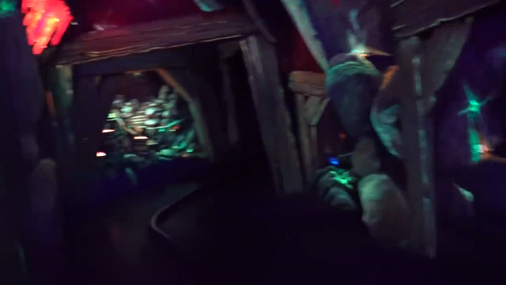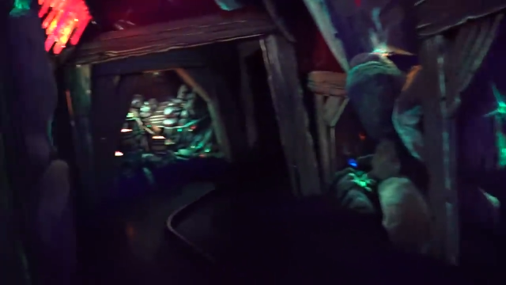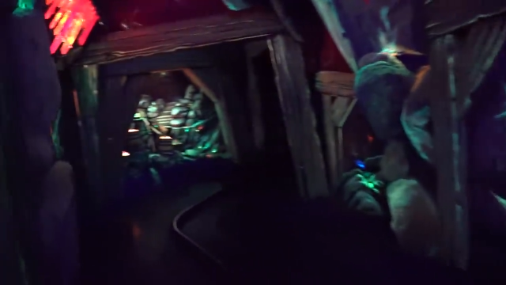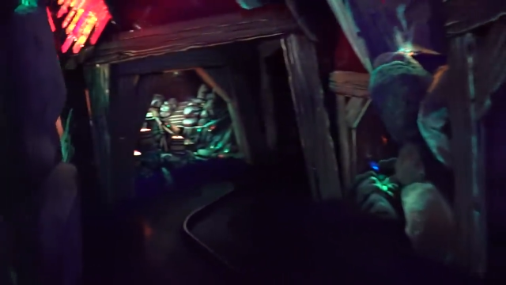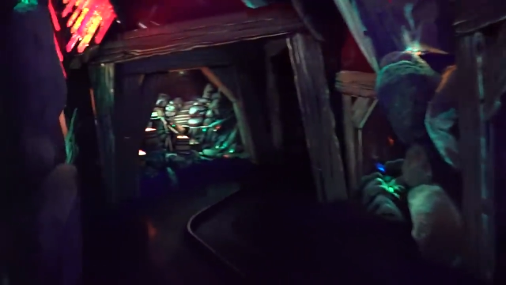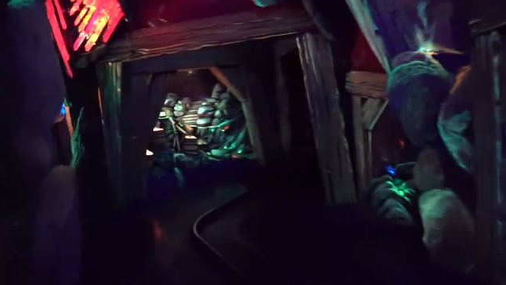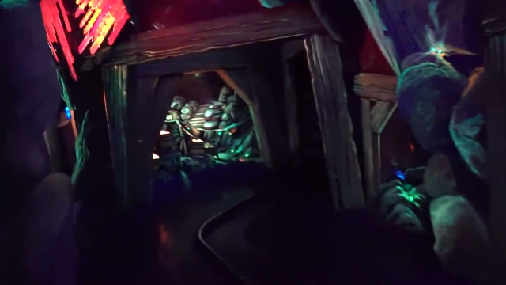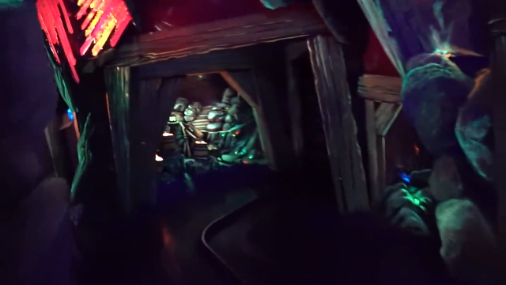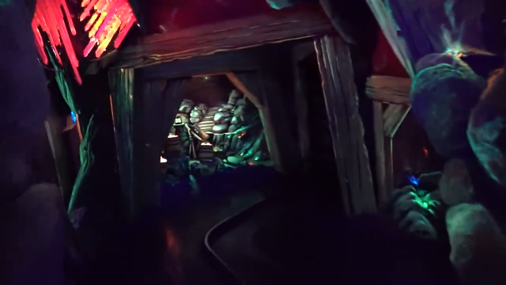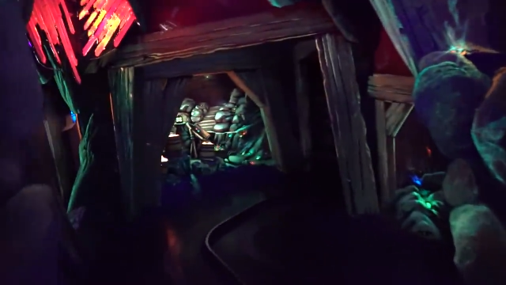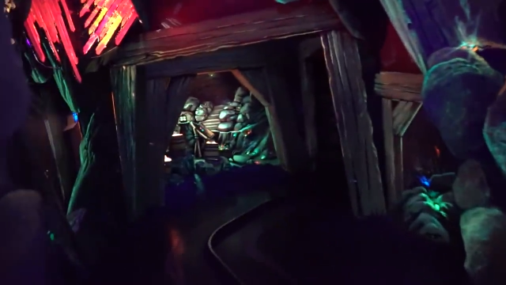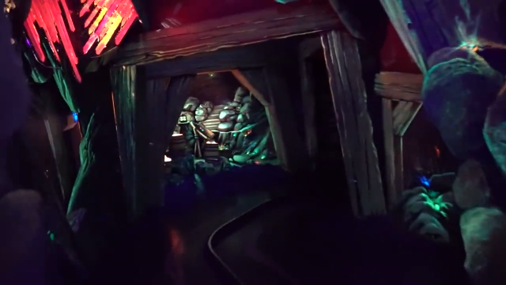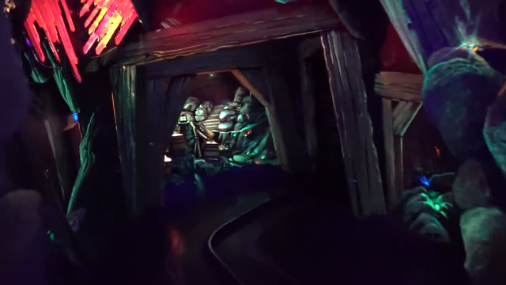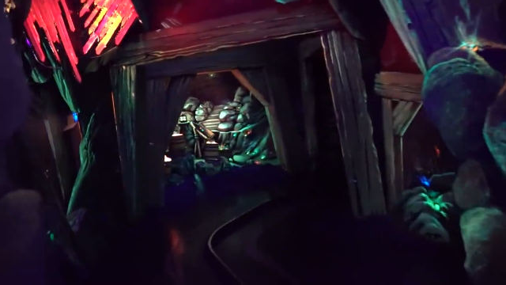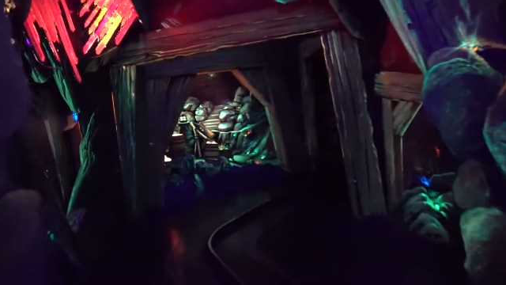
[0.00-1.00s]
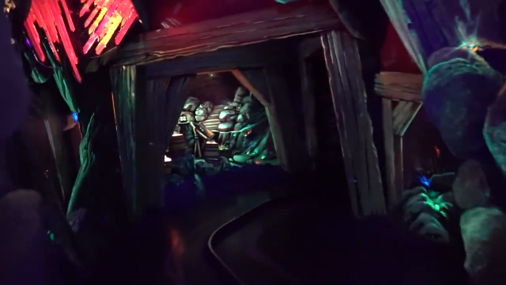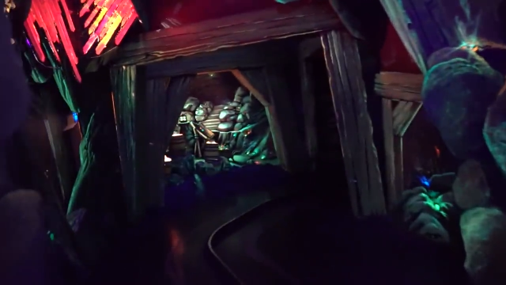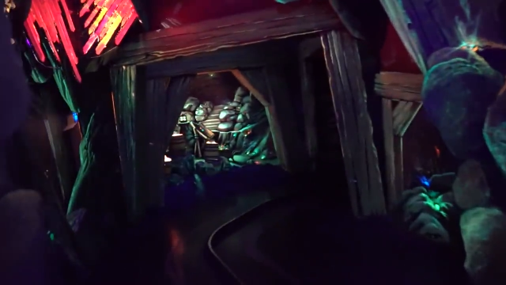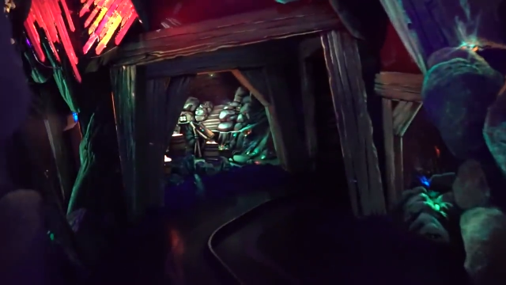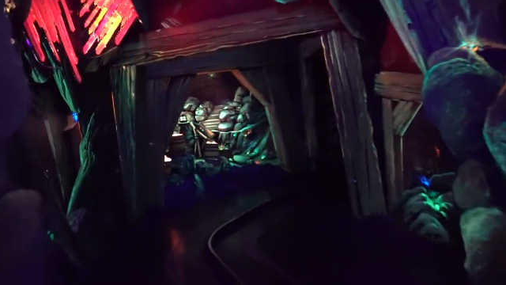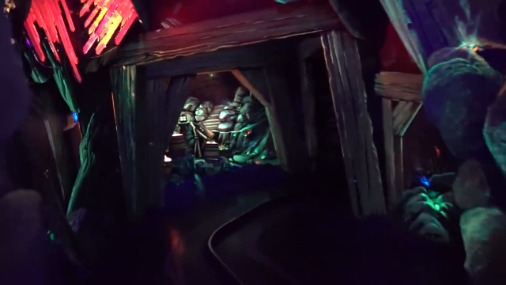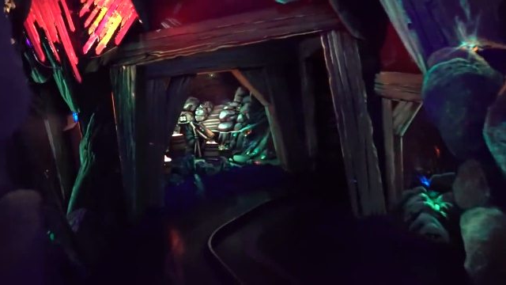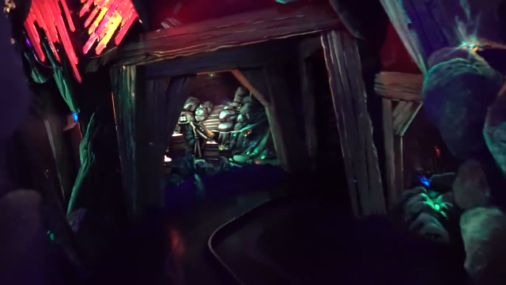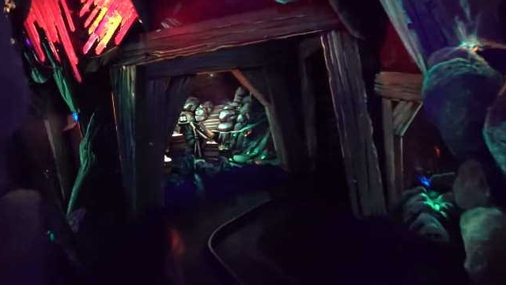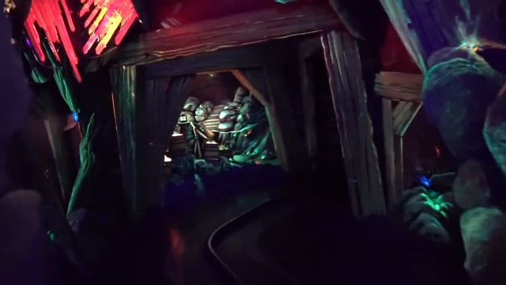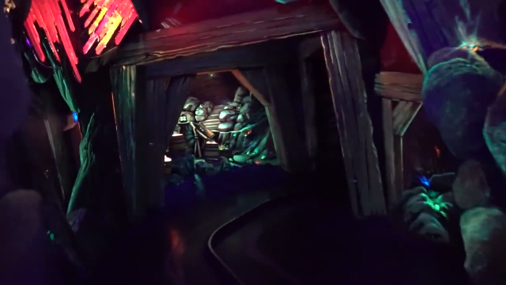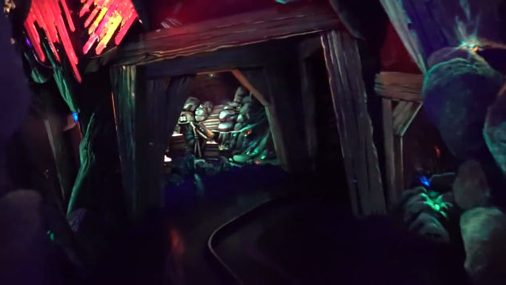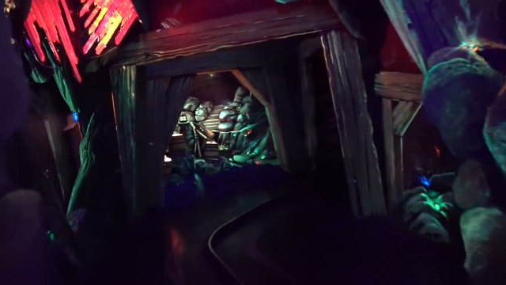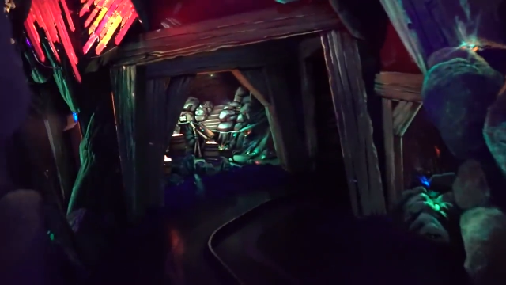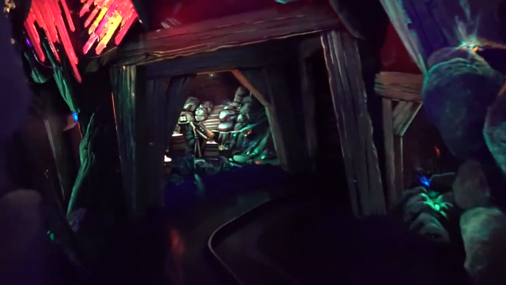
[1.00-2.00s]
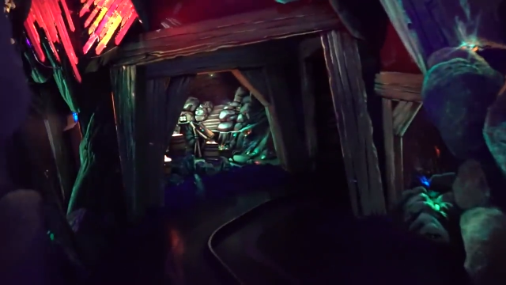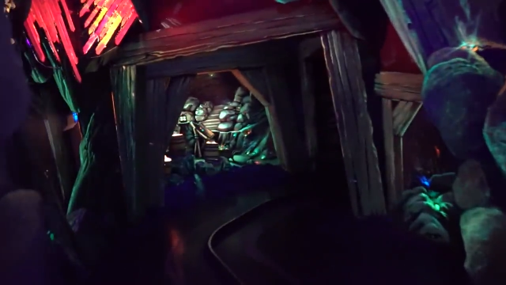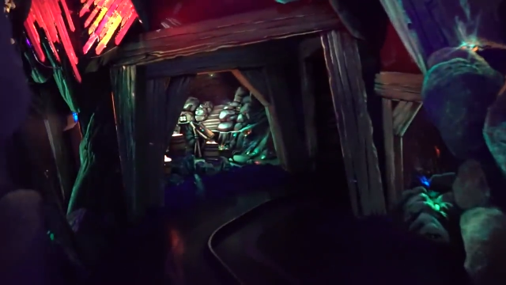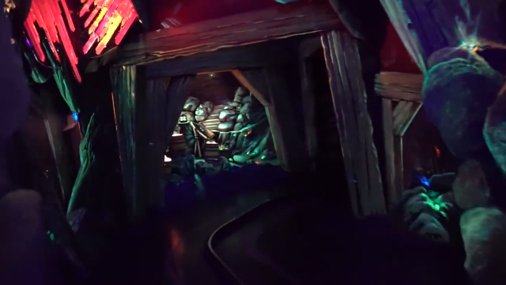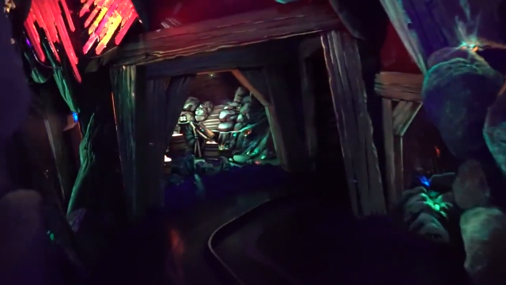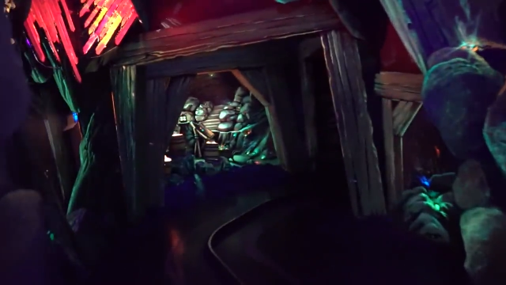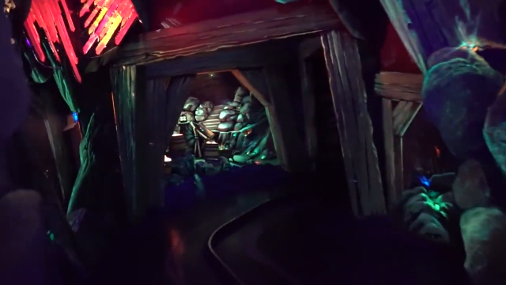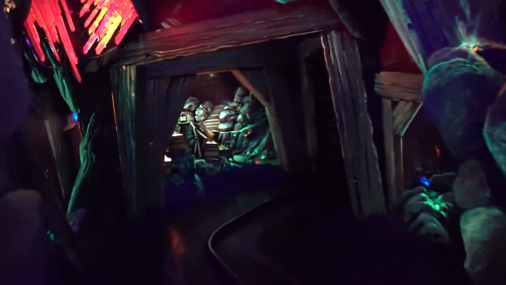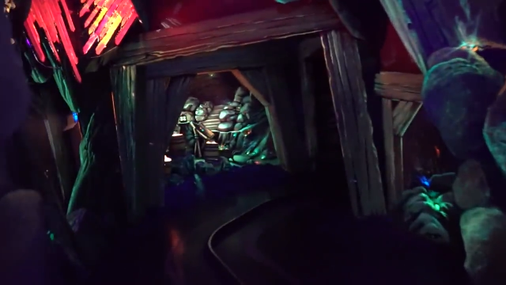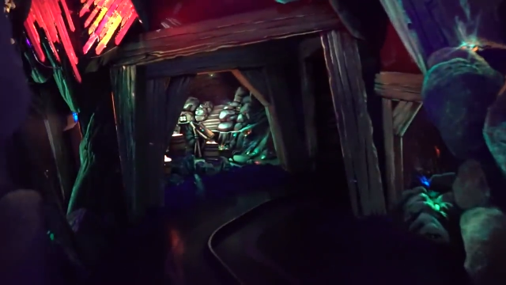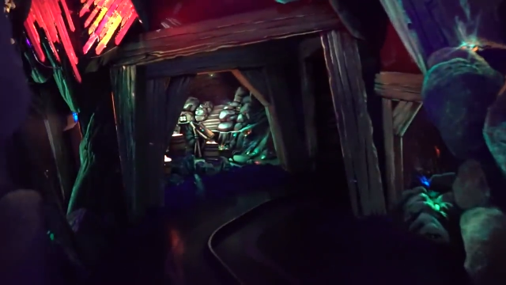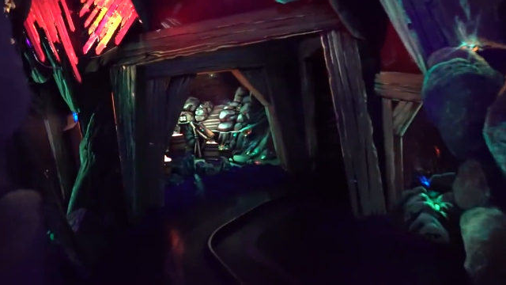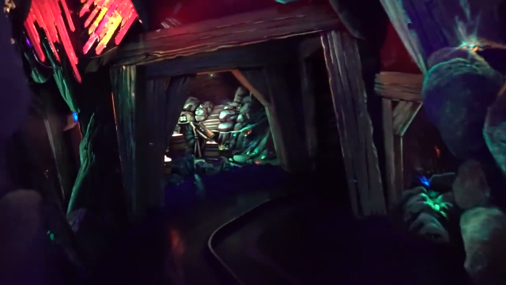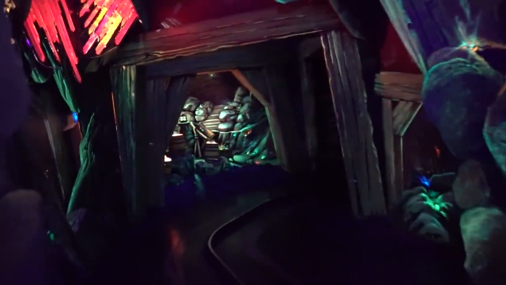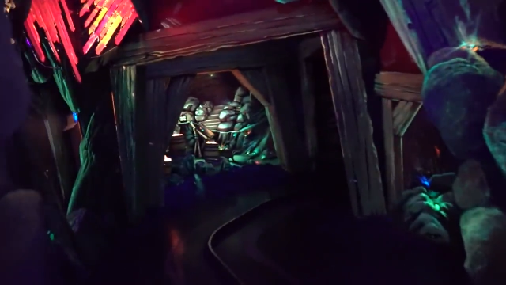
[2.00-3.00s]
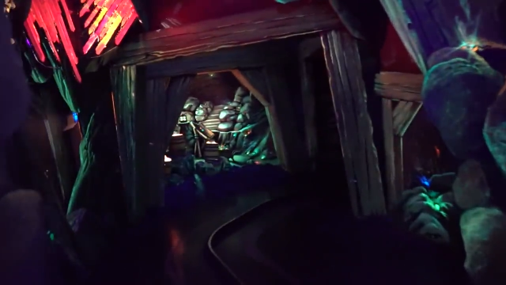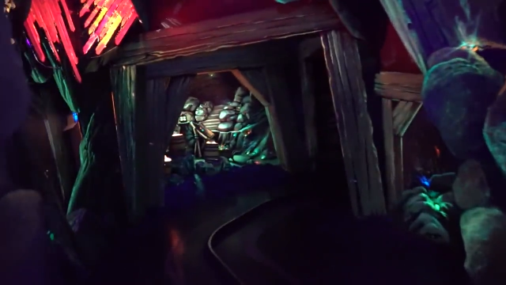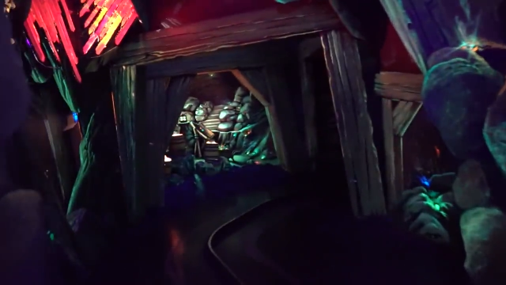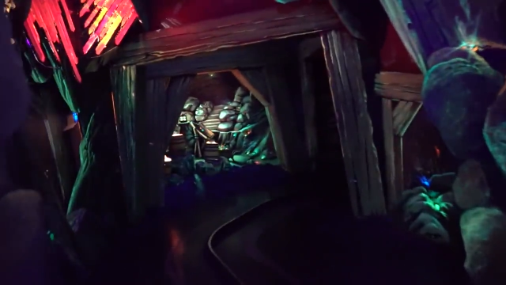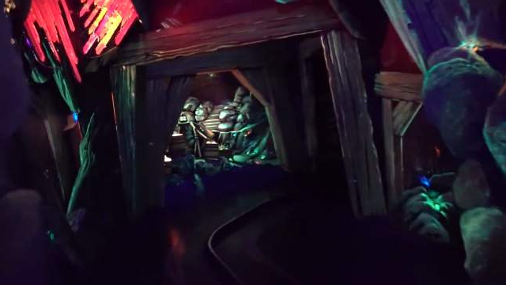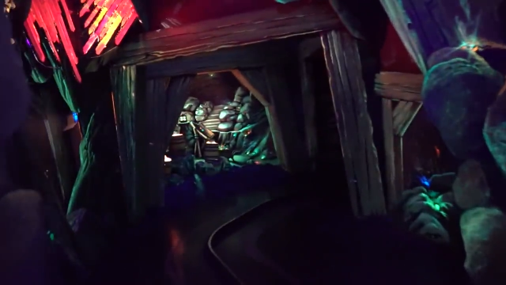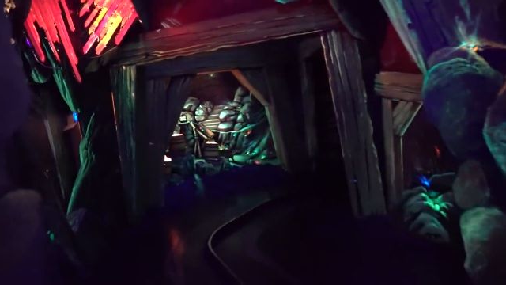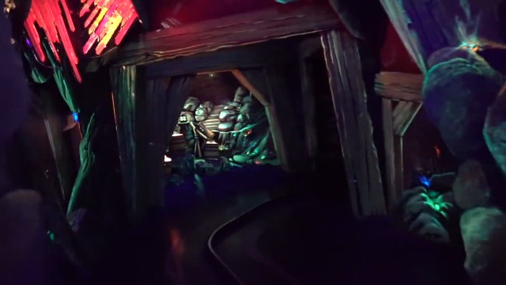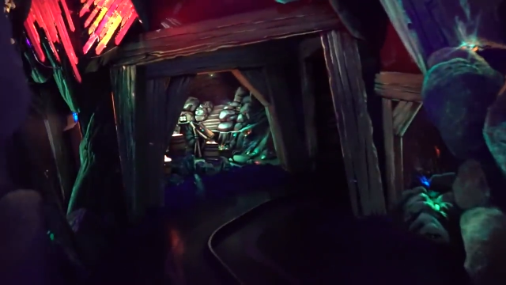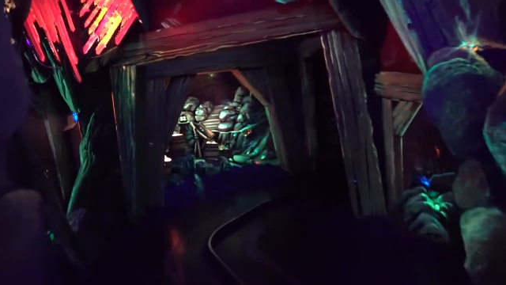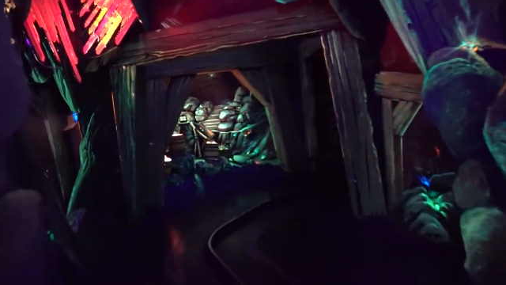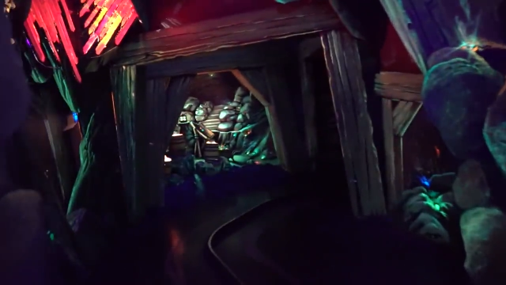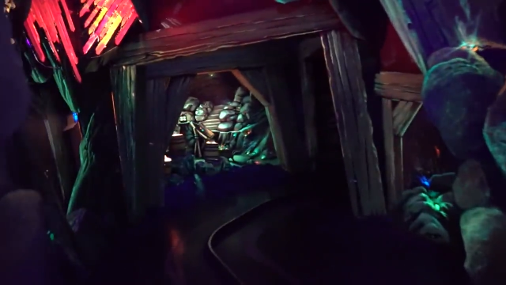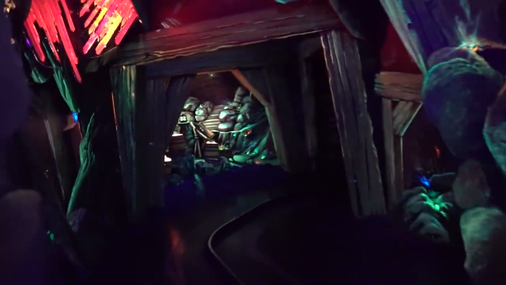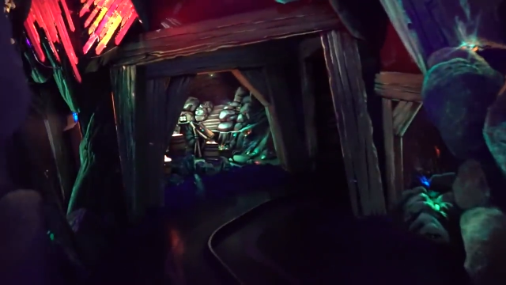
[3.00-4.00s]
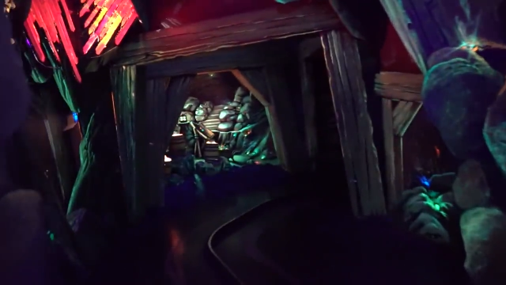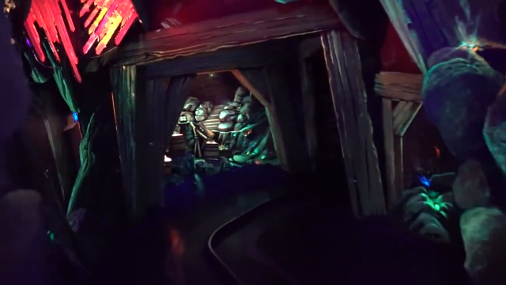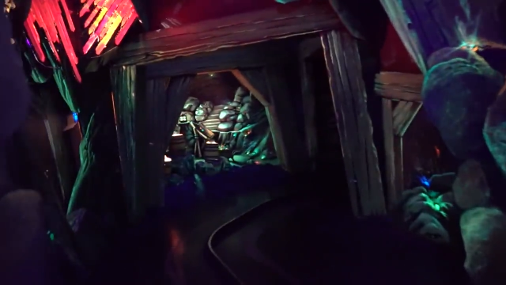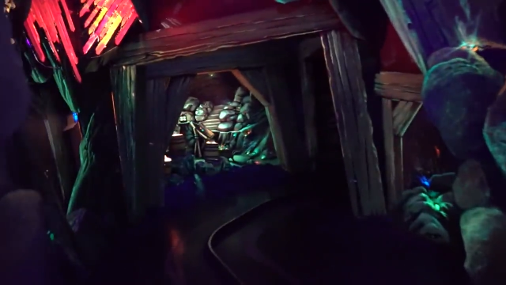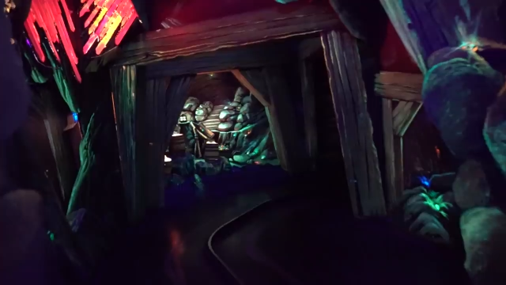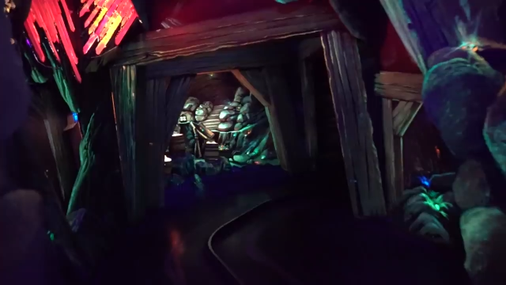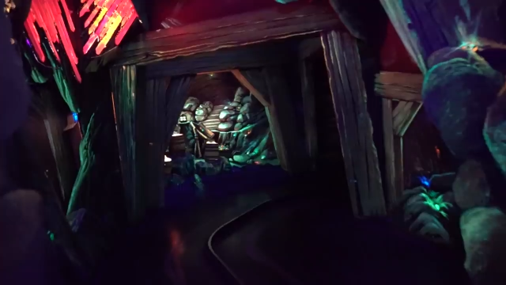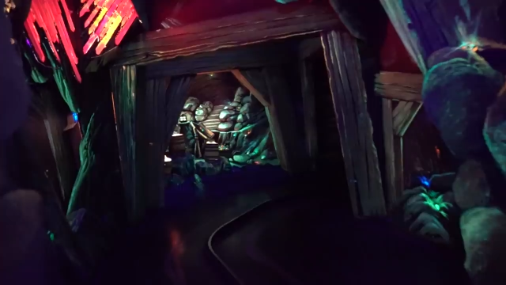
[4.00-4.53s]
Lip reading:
(no speaker visible)